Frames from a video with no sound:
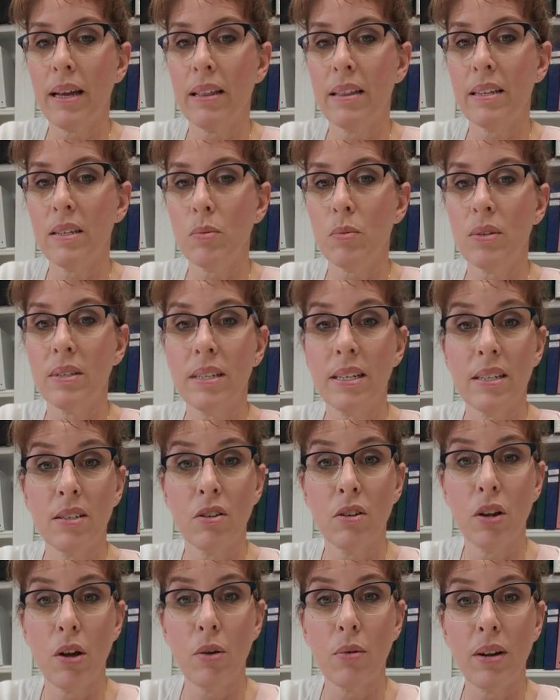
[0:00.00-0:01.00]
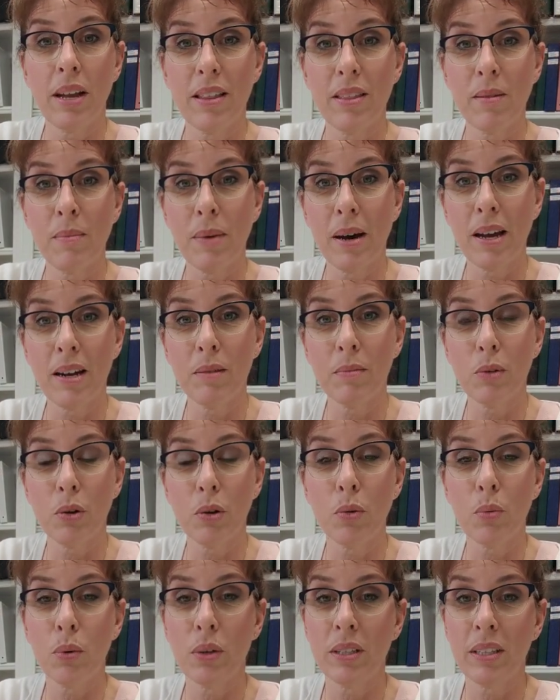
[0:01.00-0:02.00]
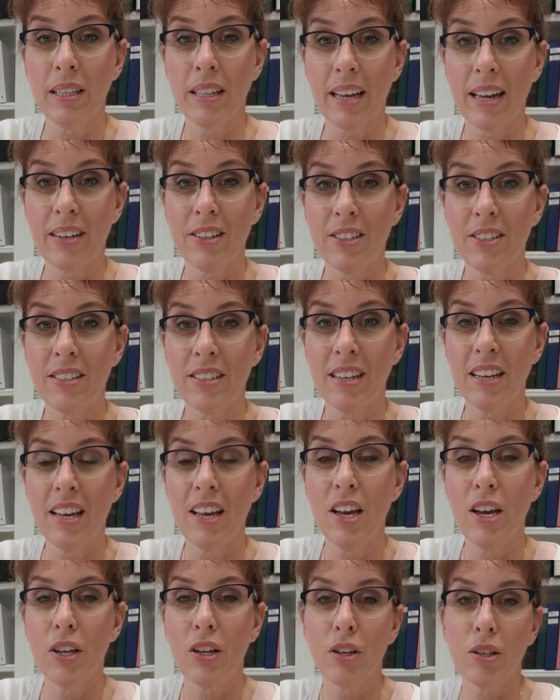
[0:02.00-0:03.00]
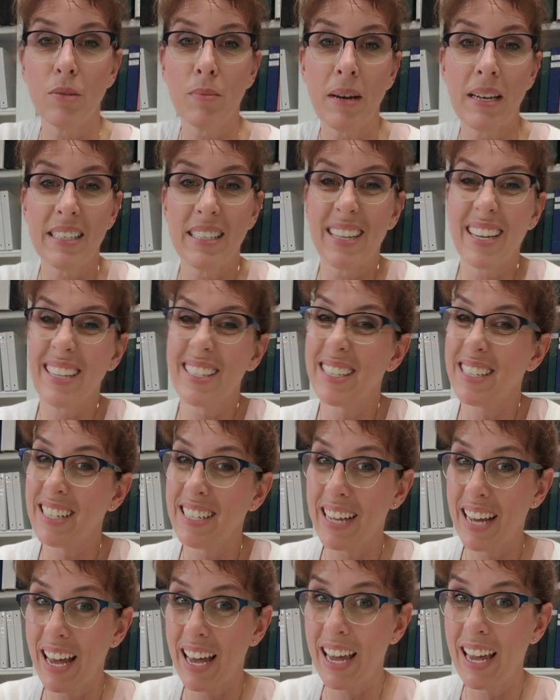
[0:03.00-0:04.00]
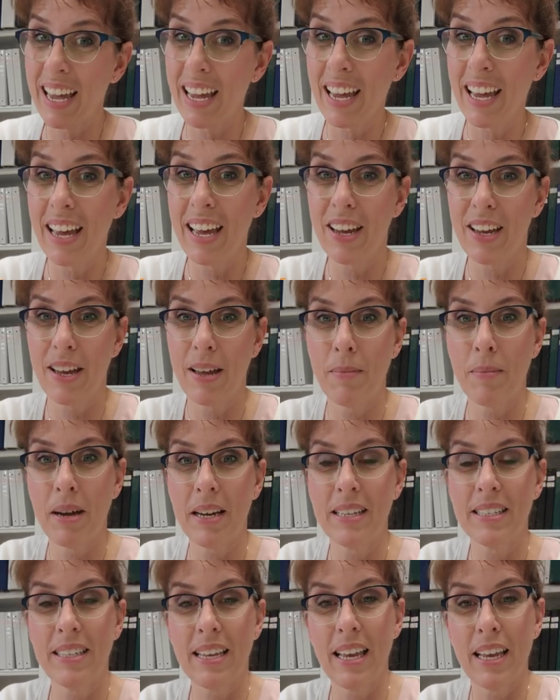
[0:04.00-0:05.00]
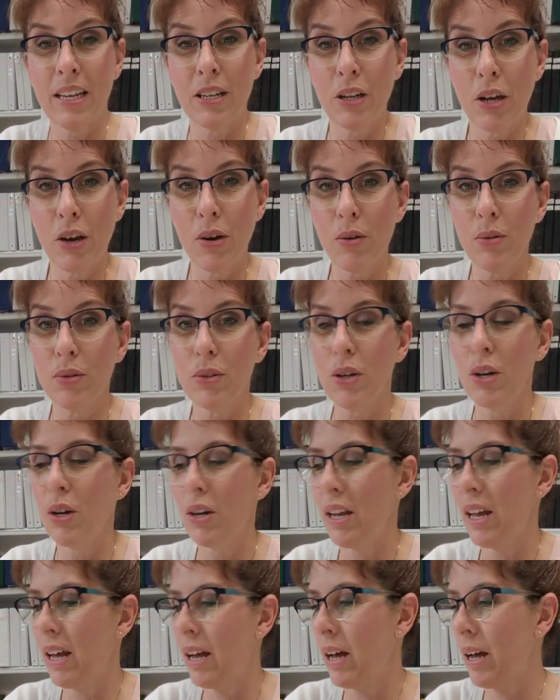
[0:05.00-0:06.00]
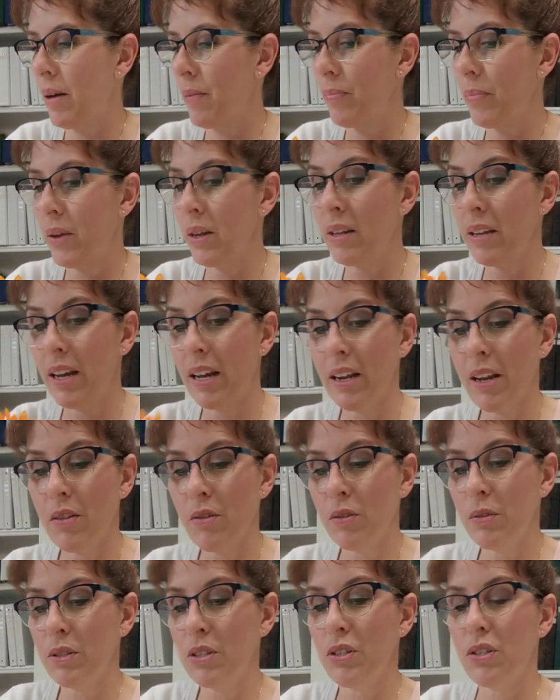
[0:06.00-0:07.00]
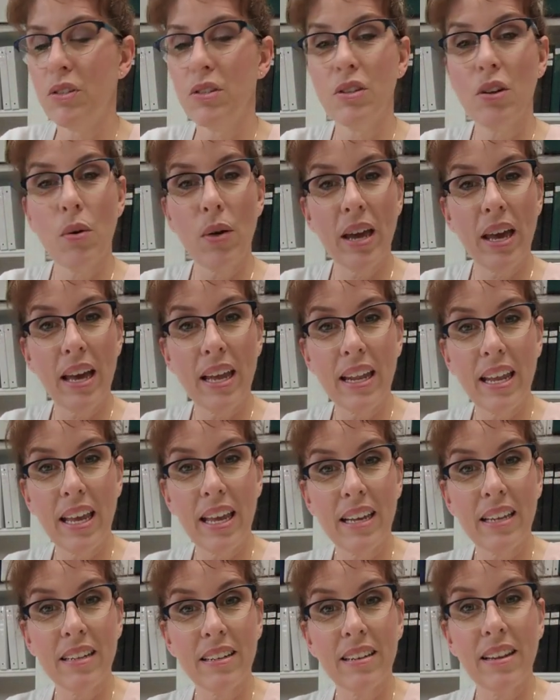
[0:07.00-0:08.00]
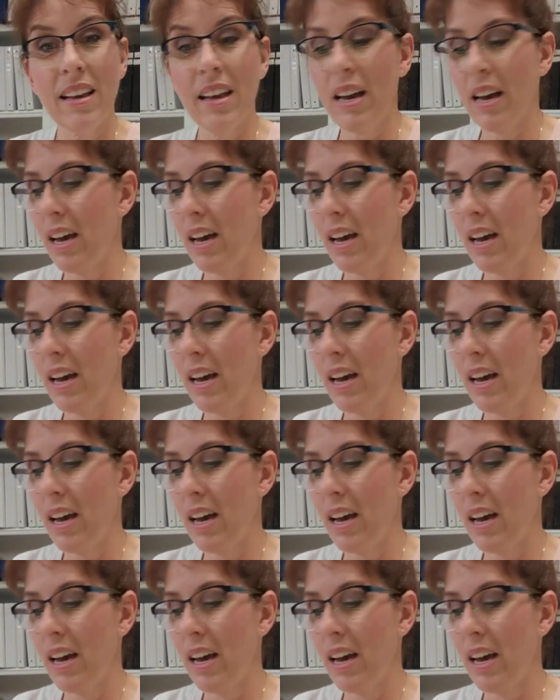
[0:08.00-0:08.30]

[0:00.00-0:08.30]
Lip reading: this one says note at the bottom, little wooden letters. Yours might say today, it might say note, none other. Just go ahead and